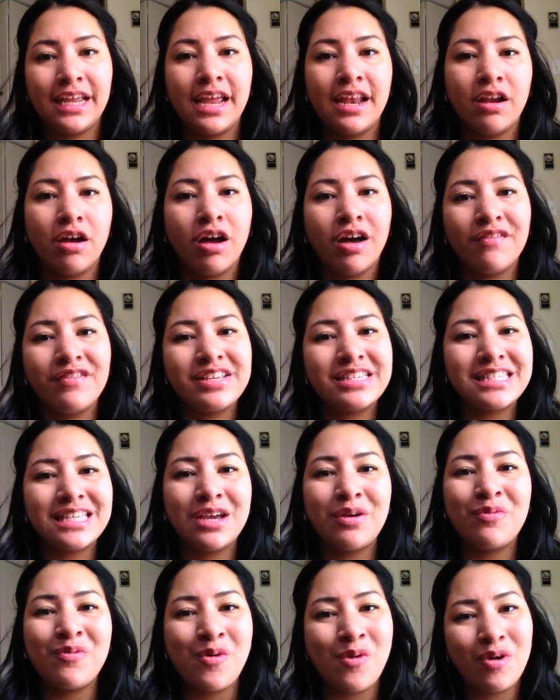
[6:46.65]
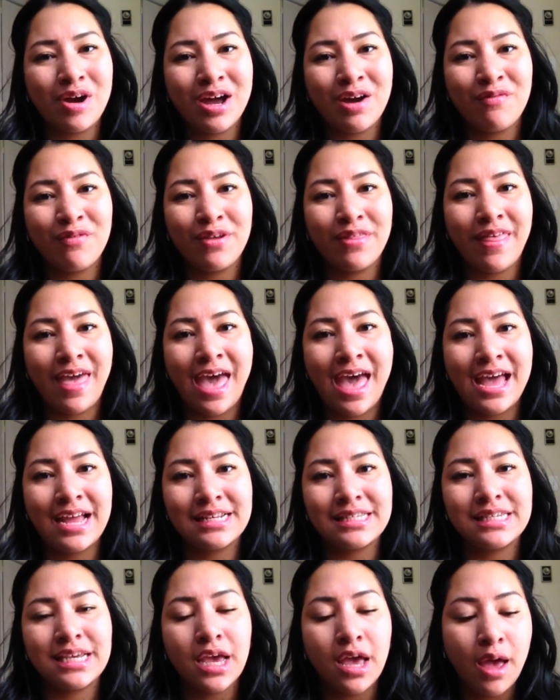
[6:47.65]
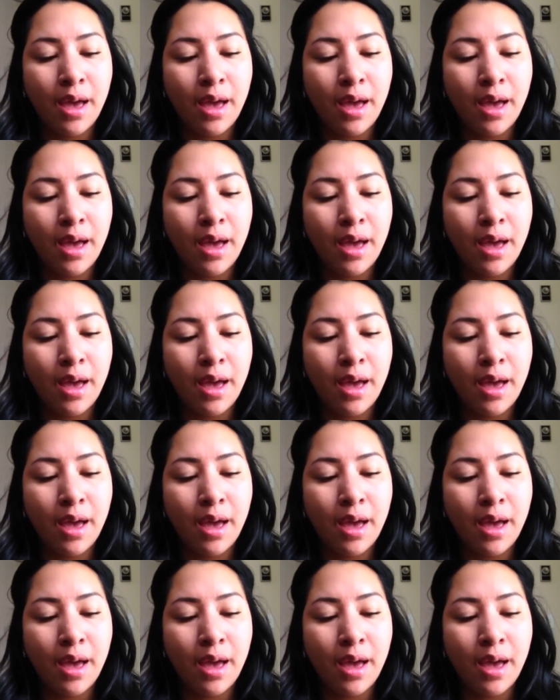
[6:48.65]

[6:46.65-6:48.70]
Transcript: and obviously it won't cover that,